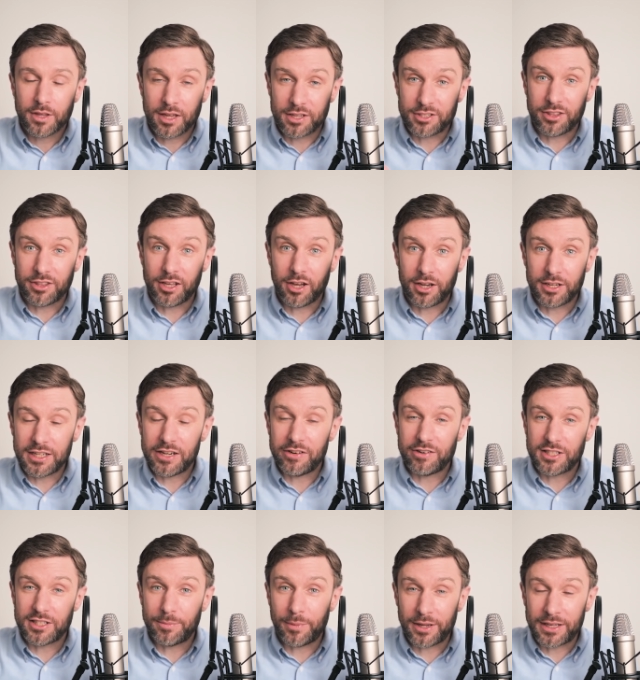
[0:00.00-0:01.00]
And so the idea
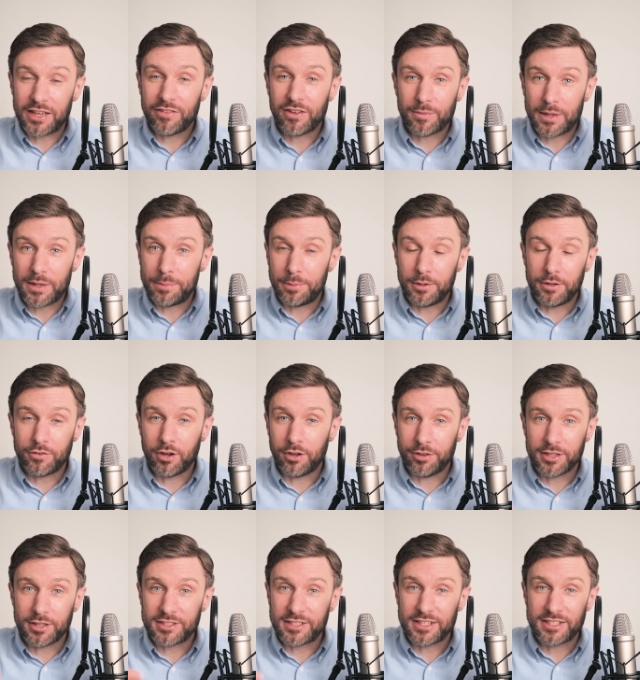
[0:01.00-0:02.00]
is that by giving people who've got
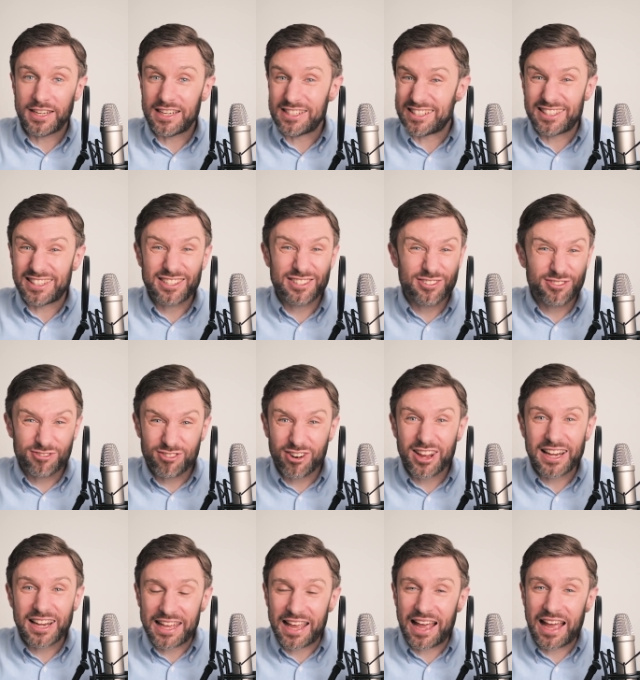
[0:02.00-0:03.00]
this disease that doesn't
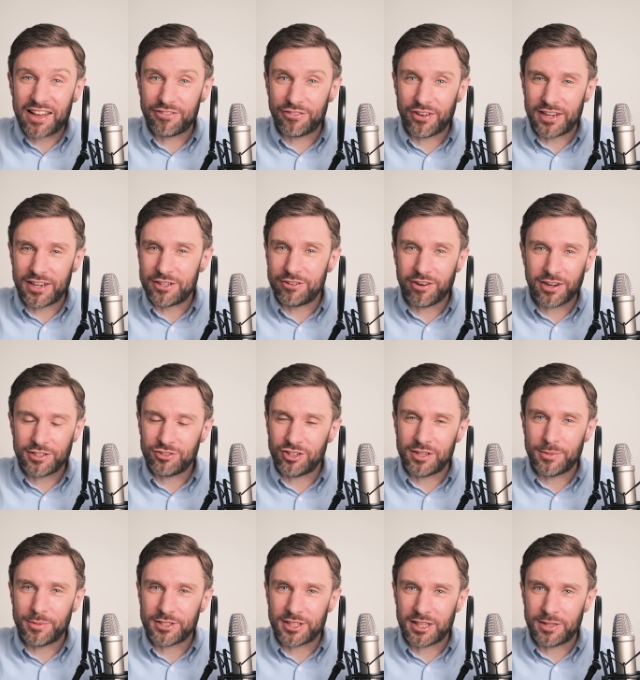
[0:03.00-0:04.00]
really have any great
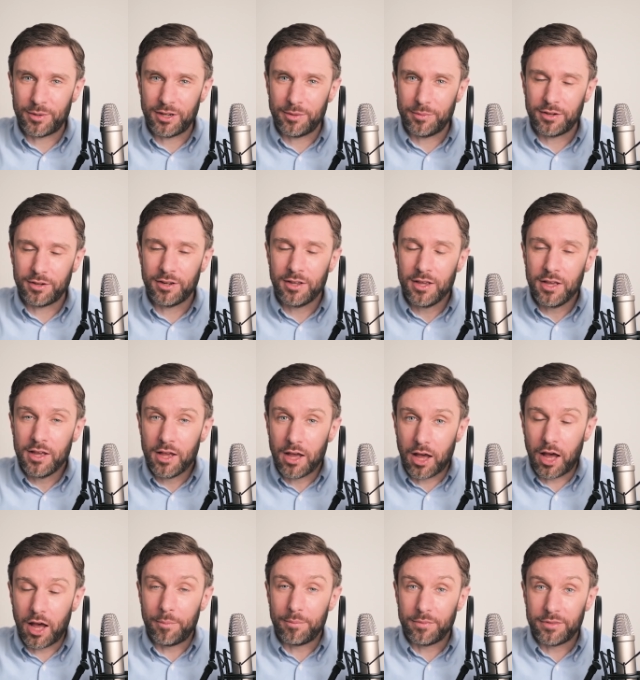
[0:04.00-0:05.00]
treatments at the moment,
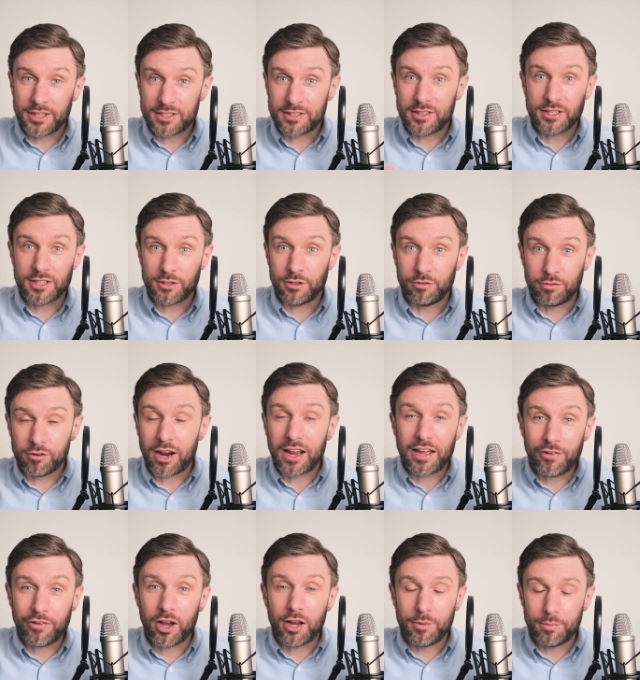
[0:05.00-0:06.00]
um, this, this sort of ray
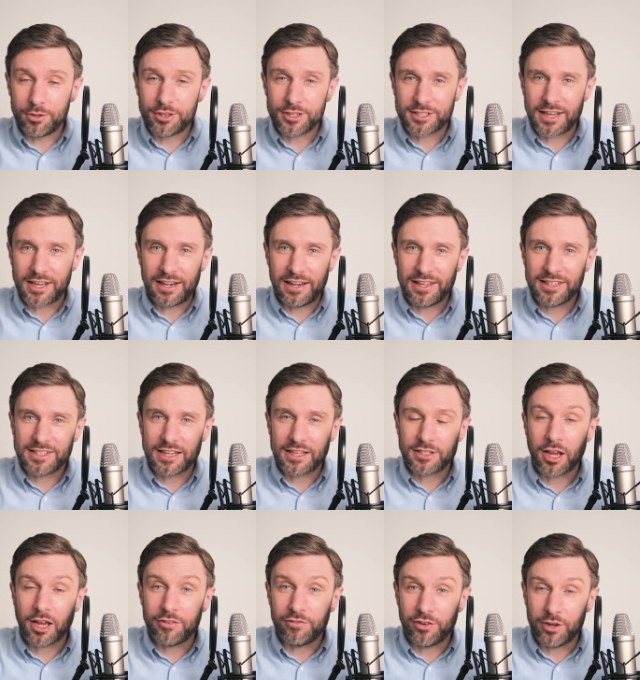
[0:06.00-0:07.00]
of hope with the
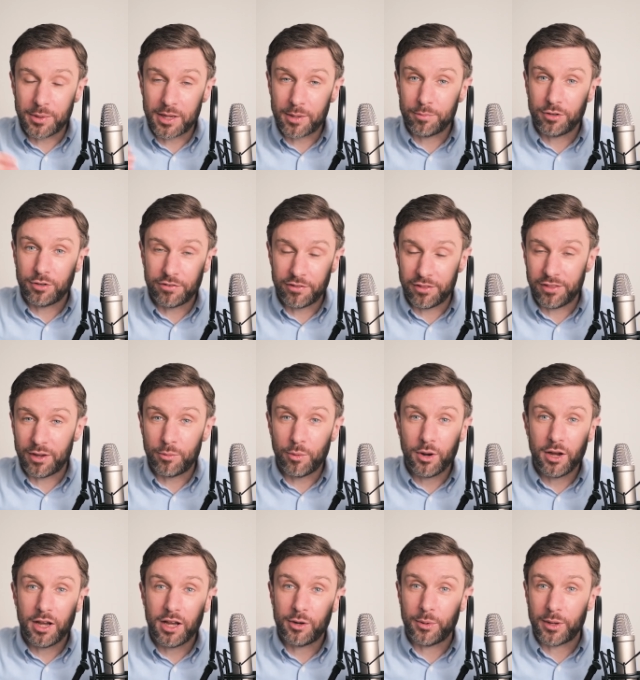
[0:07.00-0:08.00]
senolytics, hopefully we can prove that they
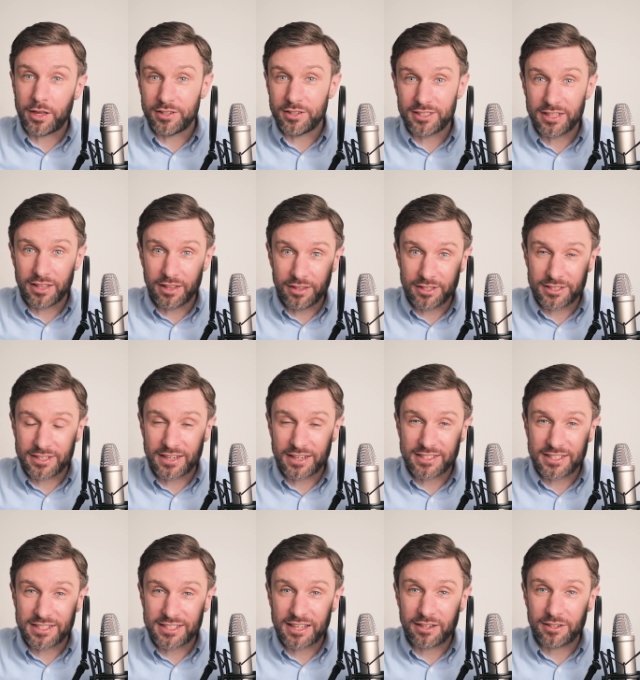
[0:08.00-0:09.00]
work, we can see that the
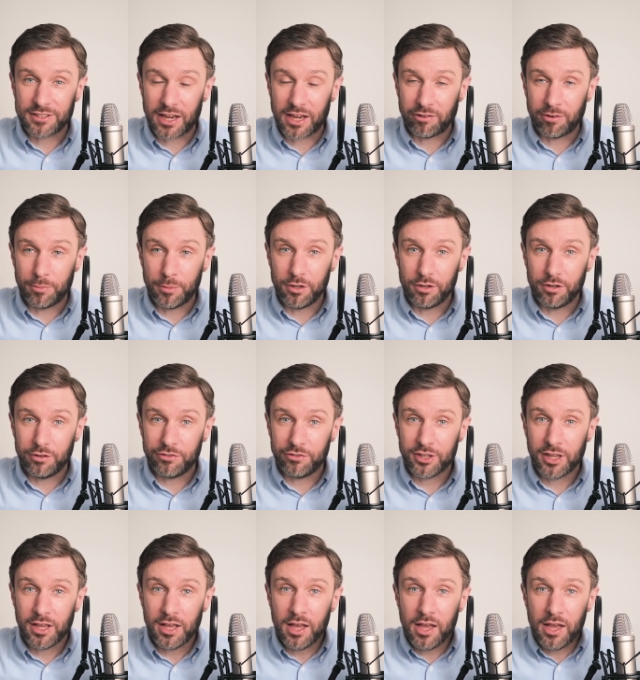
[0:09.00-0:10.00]
senescent cells get
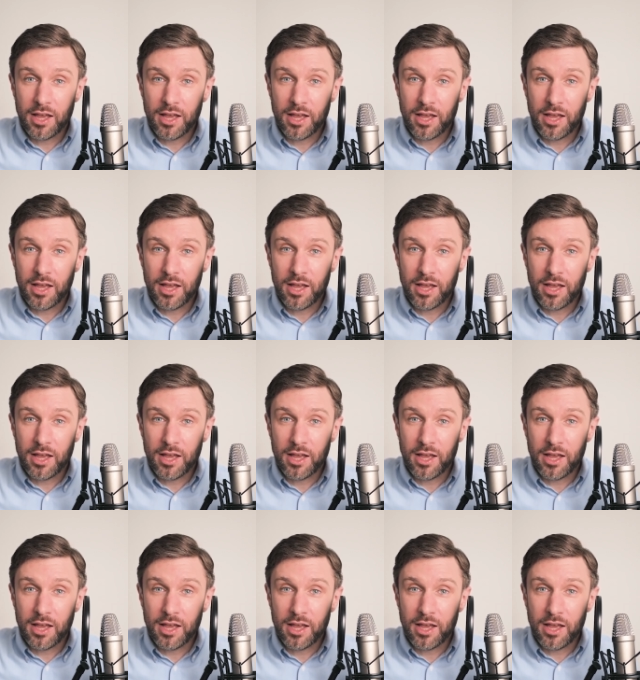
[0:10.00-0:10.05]
removed.